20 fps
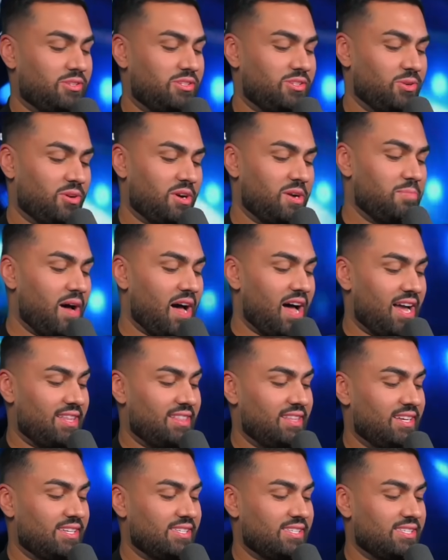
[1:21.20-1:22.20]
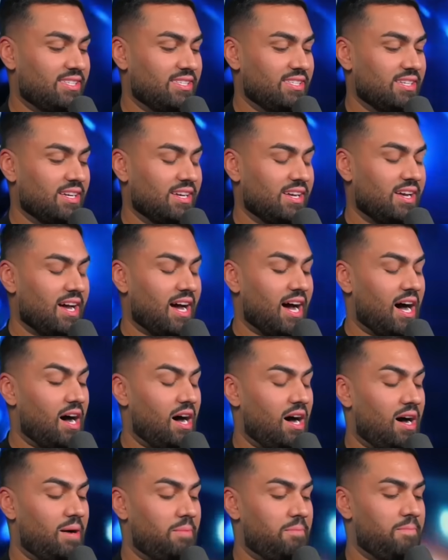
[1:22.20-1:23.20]
So story behind this. Yeah, what's the
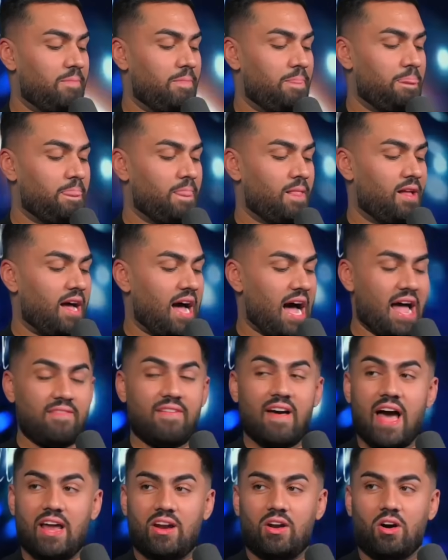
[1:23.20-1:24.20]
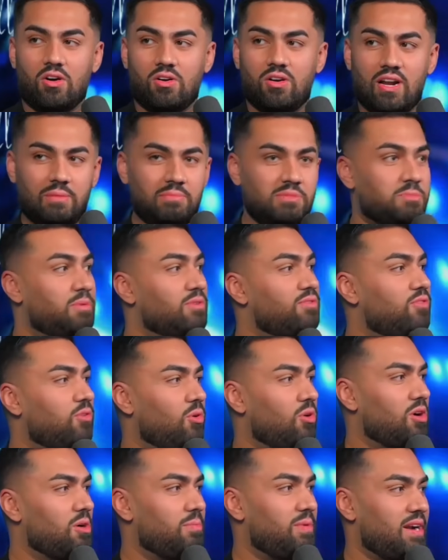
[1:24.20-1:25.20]
um, story? I've had R Ms
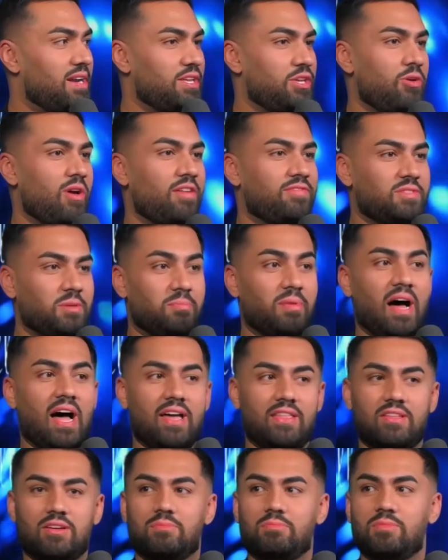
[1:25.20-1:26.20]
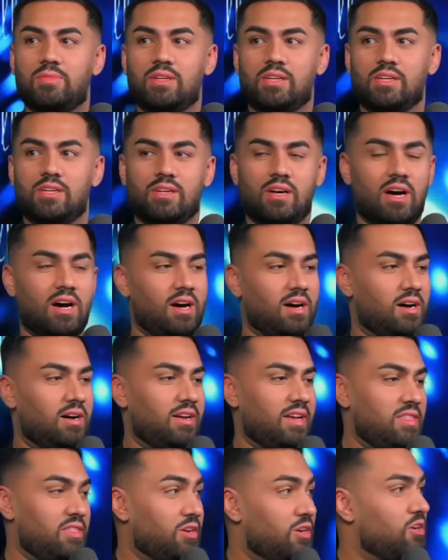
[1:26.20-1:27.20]
before, but mm-hmm. you have to buy them
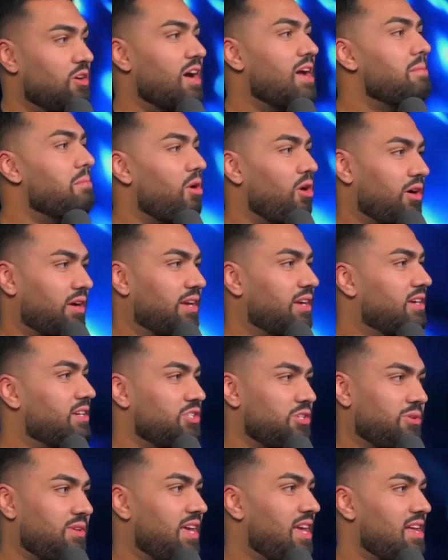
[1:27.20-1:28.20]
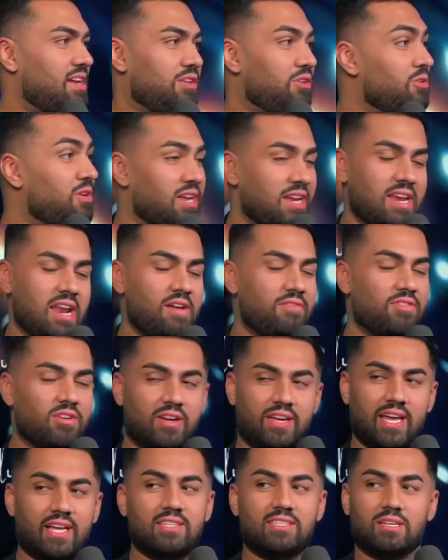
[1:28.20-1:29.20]
uh, in the gray market because you can you can never
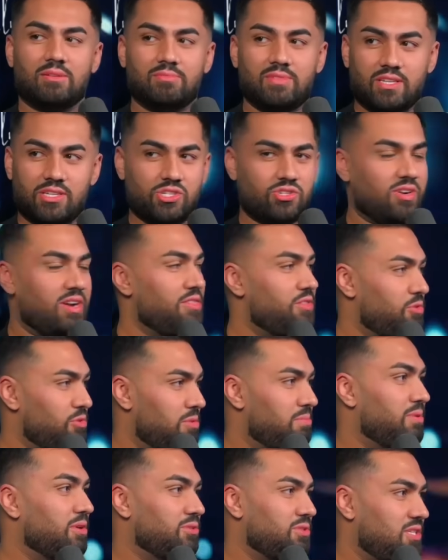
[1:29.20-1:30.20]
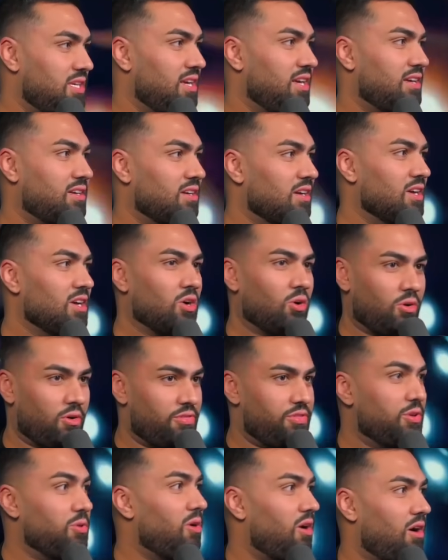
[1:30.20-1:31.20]
get something straight through a boutique no, yeah.
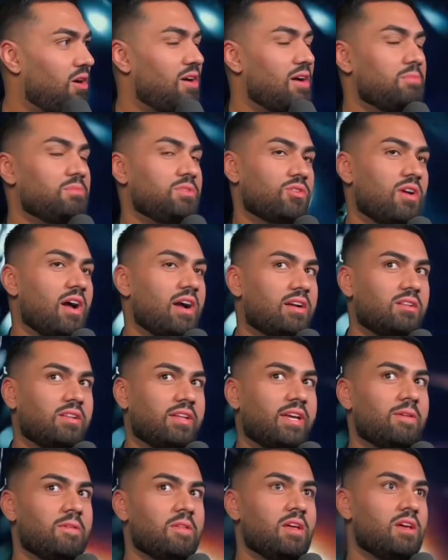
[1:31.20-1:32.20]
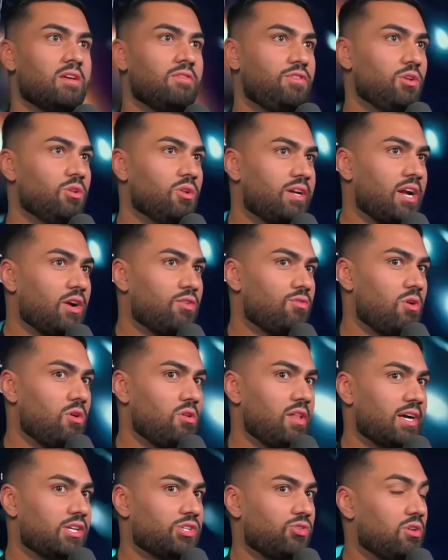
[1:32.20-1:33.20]
or through R M directly. Yeah. If you look at
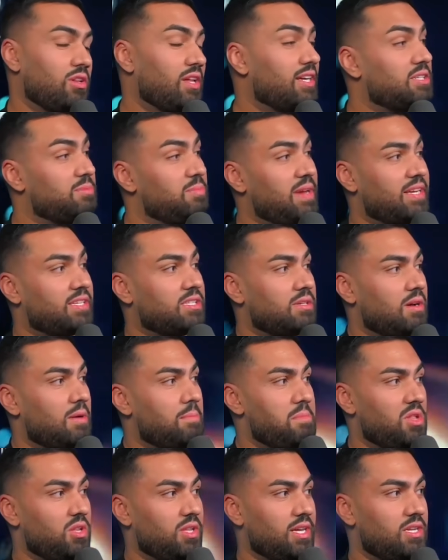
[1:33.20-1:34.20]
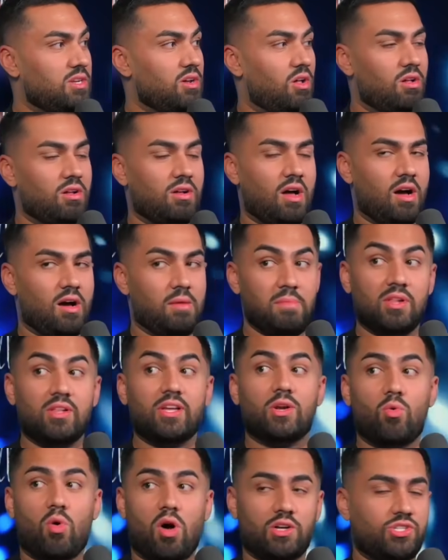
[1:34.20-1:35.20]
Rolex, Rolex makes a million dollar a
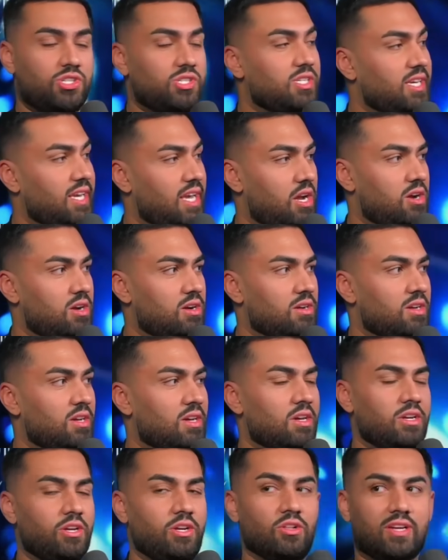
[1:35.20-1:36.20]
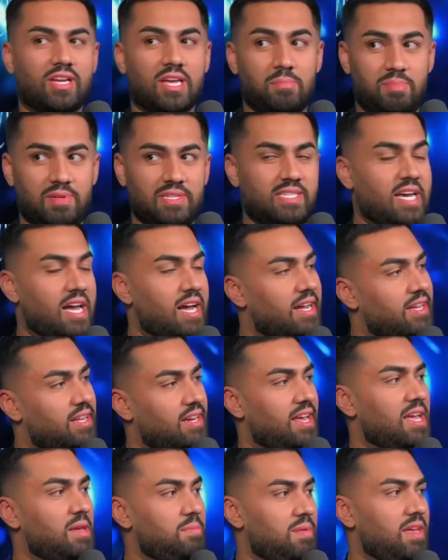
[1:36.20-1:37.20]
million watches a year. Mm-hmm. You look at Patek
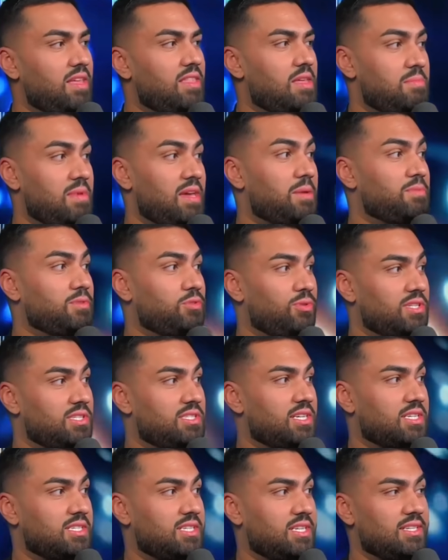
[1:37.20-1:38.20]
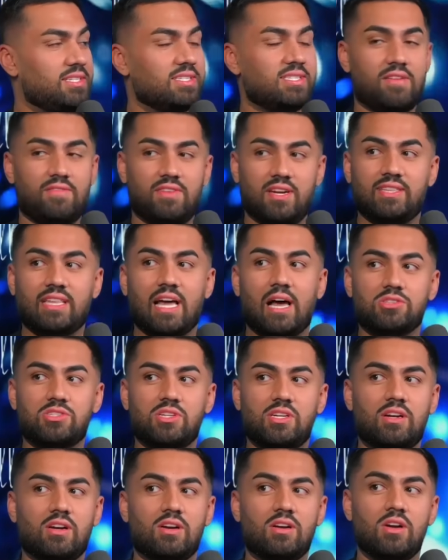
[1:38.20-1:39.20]
and A P, they make between sixty and seventy
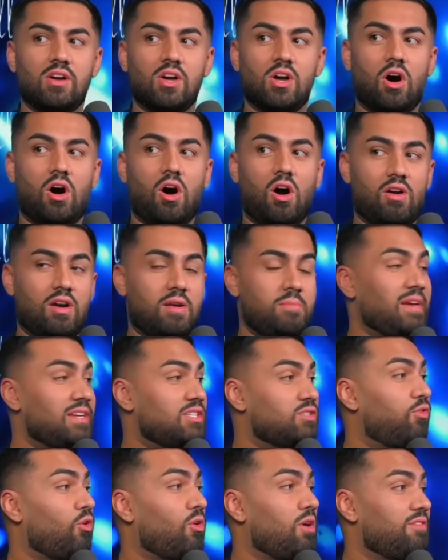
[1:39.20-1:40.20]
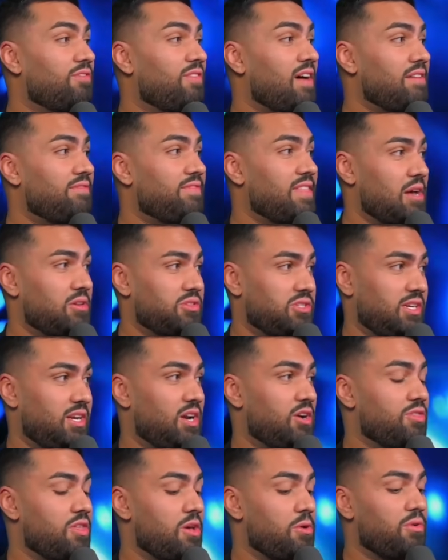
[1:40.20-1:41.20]
thousand a year. Mm-hmm. R M makes four to five thousand a
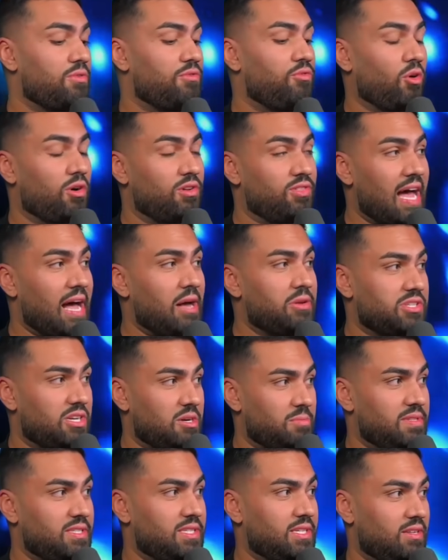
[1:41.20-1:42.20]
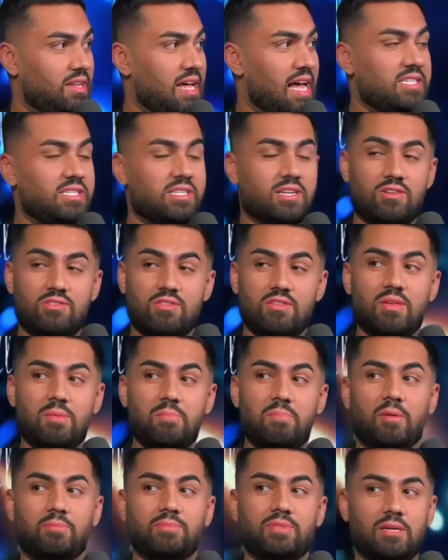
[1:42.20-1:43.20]
year. They were four thousand up until last year, and then they
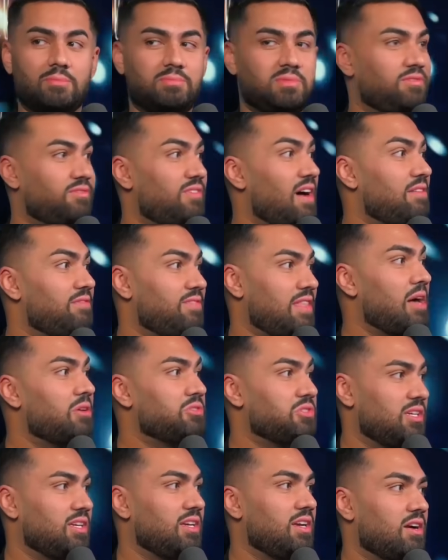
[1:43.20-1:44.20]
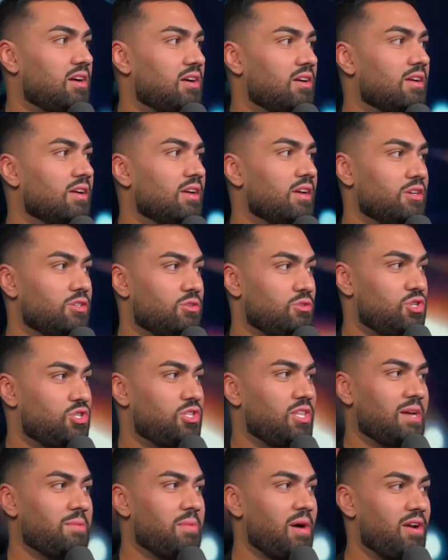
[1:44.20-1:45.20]
bumped it up to five thousand a year. Mm-hmm. So
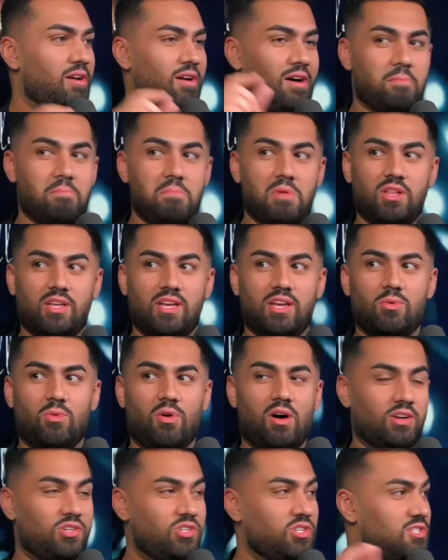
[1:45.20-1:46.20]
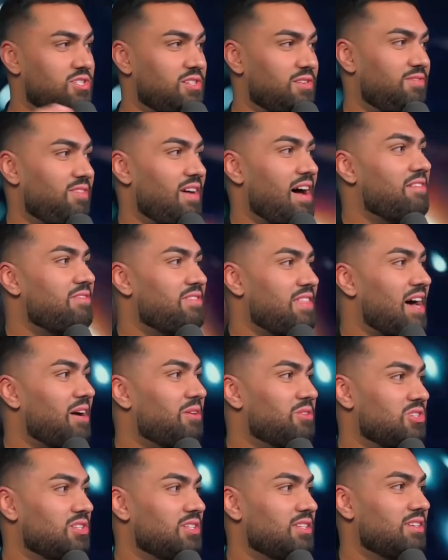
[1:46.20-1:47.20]
just think about it: a million watches to five
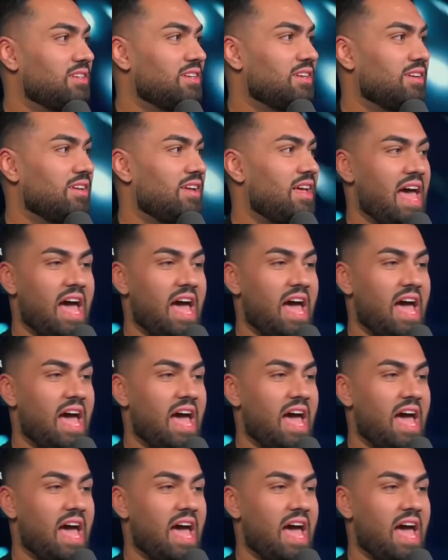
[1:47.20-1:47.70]
thousand. Yeah.